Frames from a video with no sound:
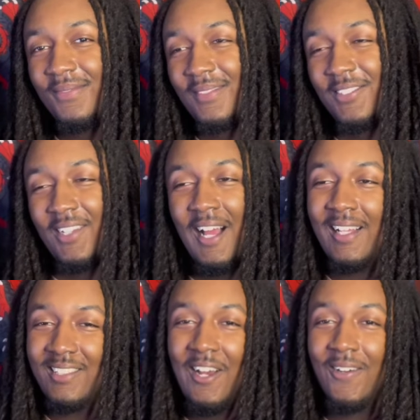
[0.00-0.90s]
It's a
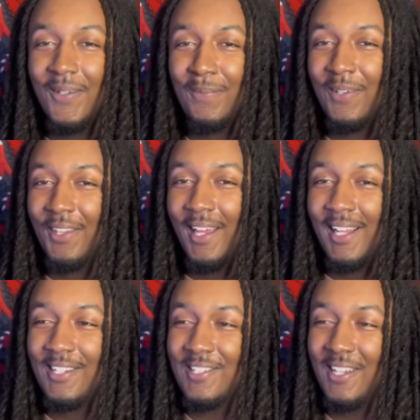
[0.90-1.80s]
lot of talking, Monet.
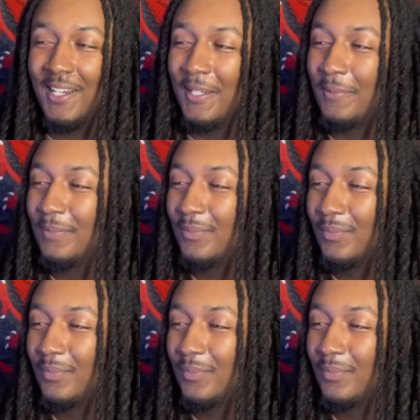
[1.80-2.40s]
Let's see it.